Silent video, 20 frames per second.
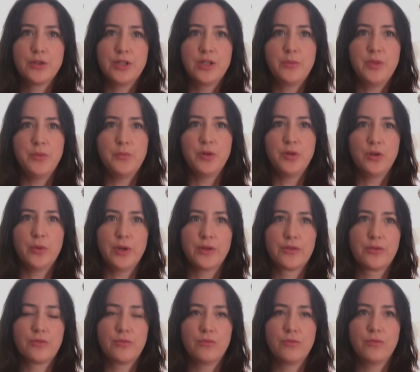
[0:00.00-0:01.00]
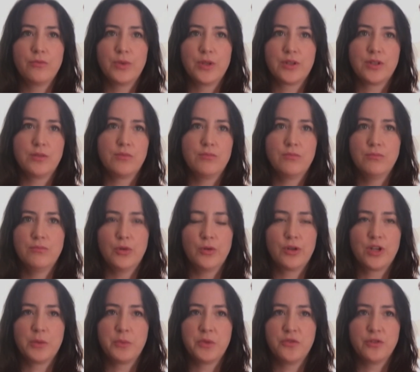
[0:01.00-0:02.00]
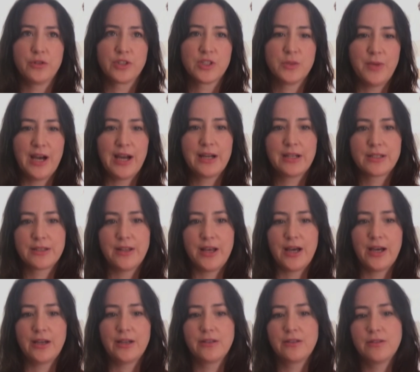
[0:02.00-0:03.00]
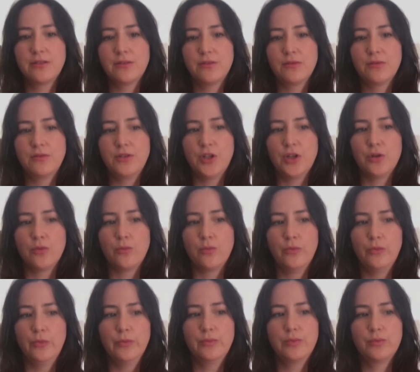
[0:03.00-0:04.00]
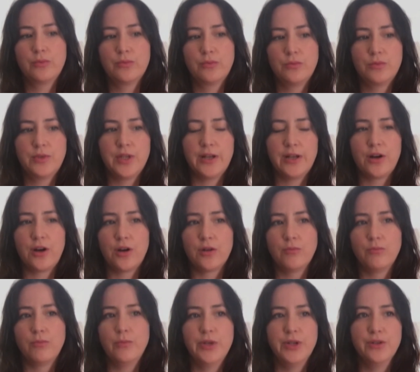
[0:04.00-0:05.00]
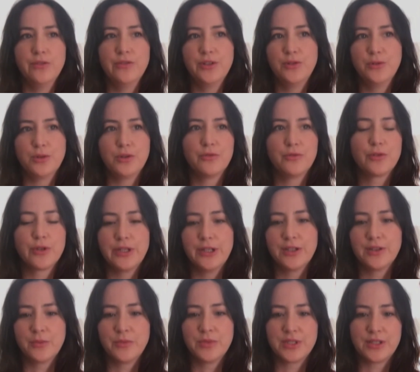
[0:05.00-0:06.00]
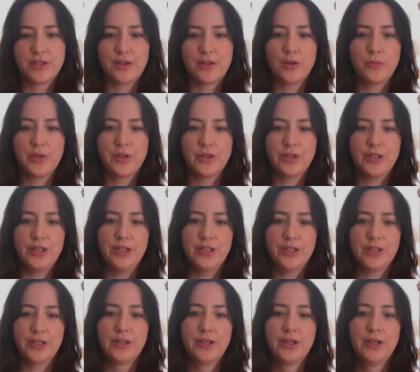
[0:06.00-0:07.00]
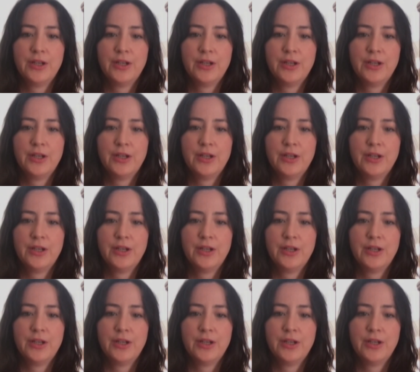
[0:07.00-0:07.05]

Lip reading: people with a modicum of respect that, that our individual freedoms and our ability to